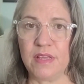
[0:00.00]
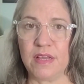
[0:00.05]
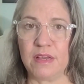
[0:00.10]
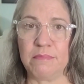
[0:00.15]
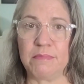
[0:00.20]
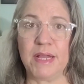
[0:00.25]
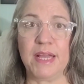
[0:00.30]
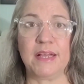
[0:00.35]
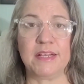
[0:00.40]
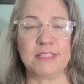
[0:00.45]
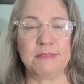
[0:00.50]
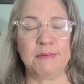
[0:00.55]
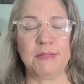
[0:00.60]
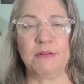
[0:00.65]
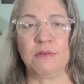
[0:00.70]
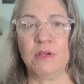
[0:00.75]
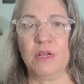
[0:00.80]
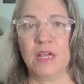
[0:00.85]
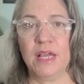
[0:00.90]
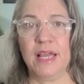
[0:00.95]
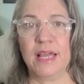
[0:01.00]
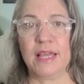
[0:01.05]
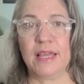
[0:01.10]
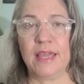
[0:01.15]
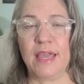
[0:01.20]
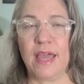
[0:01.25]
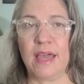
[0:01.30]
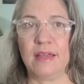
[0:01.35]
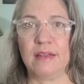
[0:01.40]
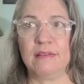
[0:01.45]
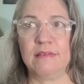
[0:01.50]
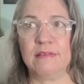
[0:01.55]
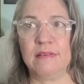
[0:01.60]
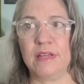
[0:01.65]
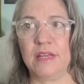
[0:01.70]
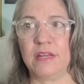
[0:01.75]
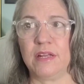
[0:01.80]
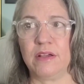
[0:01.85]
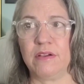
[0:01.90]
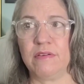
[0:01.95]
My husband can,
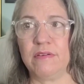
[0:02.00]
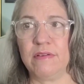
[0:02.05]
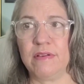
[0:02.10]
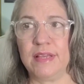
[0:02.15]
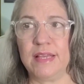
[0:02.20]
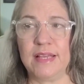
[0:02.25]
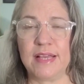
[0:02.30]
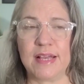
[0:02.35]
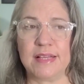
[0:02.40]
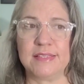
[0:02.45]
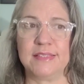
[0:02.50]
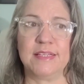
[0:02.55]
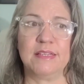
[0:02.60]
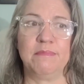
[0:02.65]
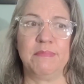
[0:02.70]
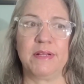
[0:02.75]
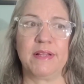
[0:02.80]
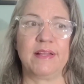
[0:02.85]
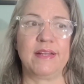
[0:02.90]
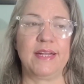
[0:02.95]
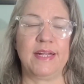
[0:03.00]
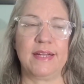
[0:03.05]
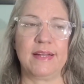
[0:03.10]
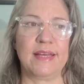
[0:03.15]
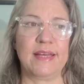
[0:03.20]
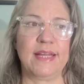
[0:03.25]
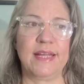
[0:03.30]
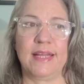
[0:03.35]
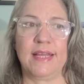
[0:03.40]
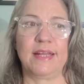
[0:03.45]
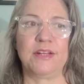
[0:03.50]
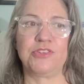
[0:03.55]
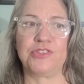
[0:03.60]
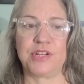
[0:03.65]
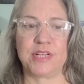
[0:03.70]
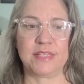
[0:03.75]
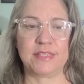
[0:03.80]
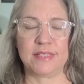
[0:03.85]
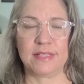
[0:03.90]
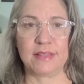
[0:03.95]
he has the ability to like get
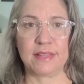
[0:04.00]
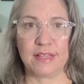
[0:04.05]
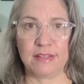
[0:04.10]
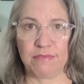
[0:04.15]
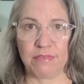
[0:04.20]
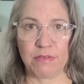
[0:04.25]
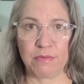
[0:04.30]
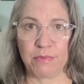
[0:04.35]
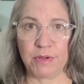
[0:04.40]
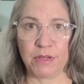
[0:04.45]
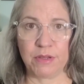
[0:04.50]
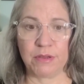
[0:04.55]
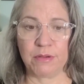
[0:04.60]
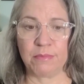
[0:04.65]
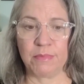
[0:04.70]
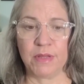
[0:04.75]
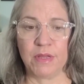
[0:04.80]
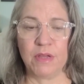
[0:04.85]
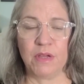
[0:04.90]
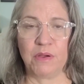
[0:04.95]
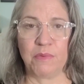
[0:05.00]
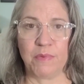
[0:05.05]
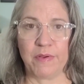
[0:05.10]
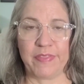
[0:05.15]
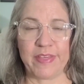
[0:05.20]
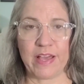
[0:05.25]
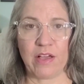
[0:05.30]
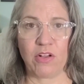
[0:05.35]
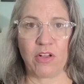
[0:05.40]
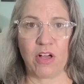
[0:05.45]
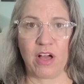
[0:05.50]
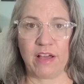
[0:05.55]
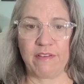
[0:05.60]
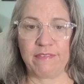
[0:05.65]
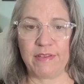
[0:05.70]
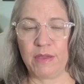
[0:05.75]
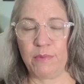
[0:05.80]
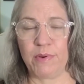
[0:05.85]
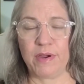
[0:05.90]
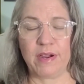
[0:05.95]
dressed and leave the room without
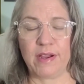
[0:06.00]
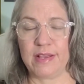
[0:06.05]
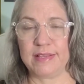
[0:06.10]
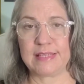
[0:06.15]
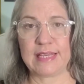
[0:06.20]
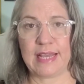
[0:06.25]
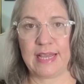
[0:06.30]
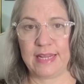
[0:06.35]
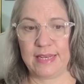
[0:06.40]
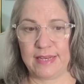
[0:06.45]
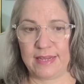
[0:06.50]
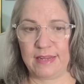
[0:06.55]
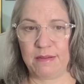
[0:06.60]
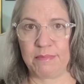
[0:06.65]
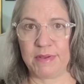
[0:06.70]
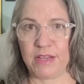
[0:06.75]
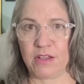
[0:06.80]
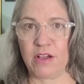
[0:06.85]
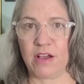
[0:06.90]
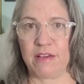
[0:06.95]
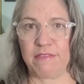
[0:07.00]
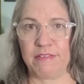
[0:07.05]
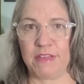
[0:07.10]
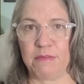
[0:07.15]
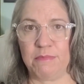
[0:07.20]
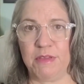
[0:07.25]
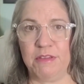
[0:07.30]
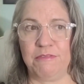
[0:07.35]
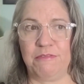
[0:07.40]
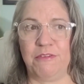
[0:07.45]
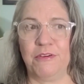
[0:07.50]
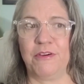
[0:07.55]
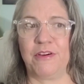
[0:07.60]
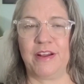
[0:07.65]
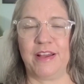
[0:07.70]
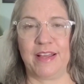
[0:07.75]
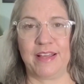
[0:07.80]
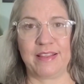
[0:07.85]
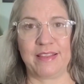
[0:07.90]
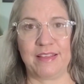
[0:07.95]
coffee, whereas I need my coffee
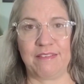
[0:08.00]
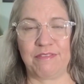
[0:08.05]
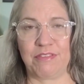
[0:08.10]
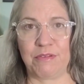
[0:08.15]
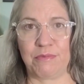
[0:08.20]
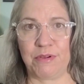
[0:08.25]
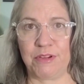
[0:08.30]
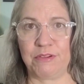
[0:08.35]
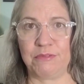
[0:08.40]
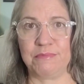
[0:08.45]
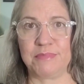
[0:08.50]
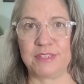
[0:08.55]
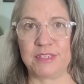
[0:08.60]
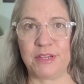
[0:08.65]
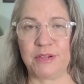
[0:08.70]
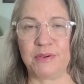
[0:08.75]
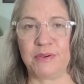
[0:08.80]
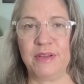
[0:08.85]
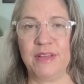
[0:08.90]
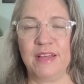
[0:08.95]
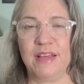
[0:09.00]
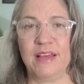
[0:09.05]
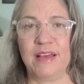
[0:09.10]
before I leave the room. So